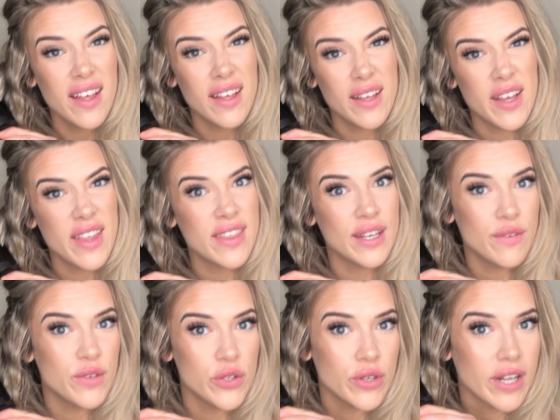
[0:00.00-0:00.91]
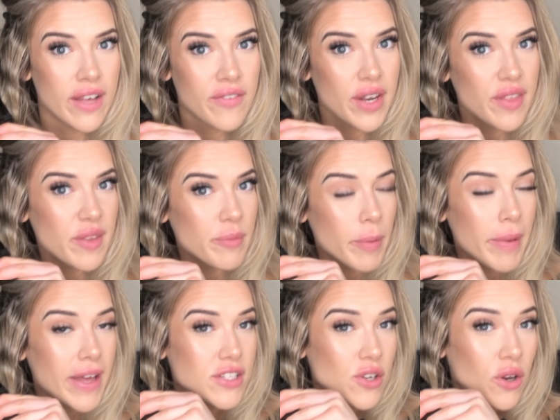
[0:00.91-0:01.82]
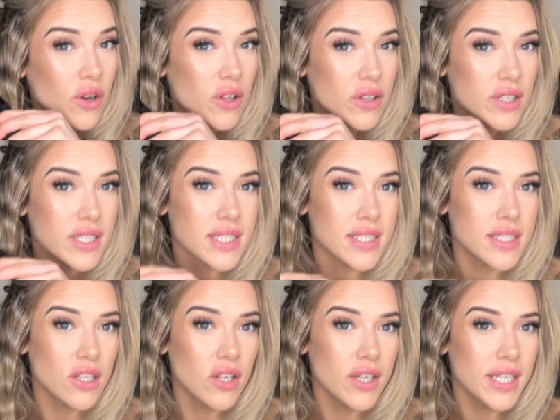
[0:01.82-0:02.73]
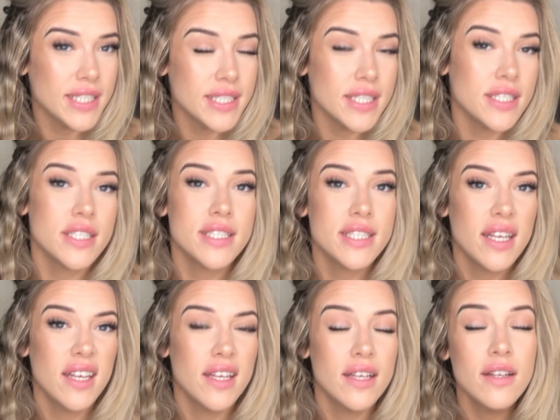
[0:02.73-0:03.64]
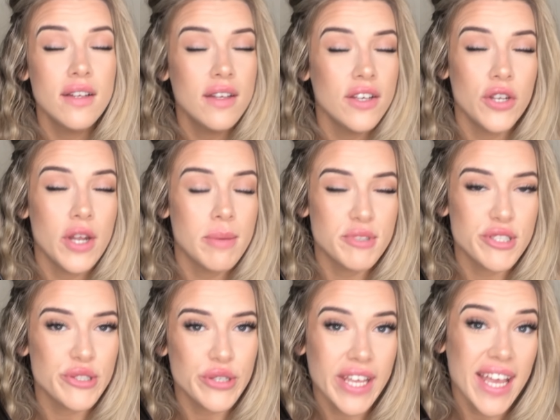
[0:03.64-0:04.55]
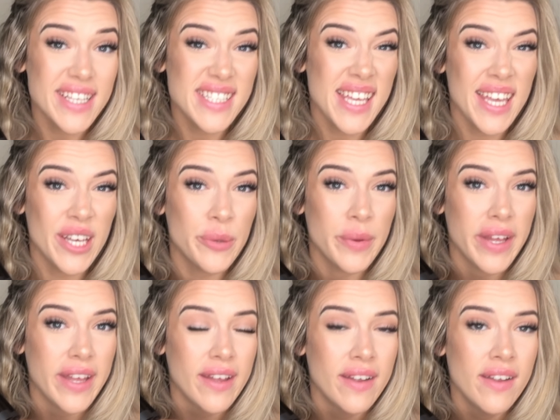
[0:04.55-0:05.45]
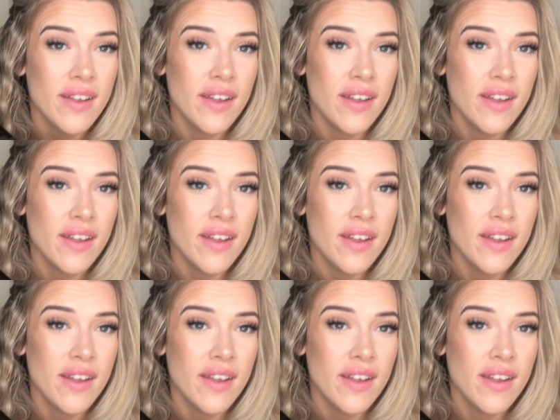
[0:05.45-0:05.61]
than if you don't have anything prepared at all, because it's a lot easier to say, you know, I'm just going to get a takeaway.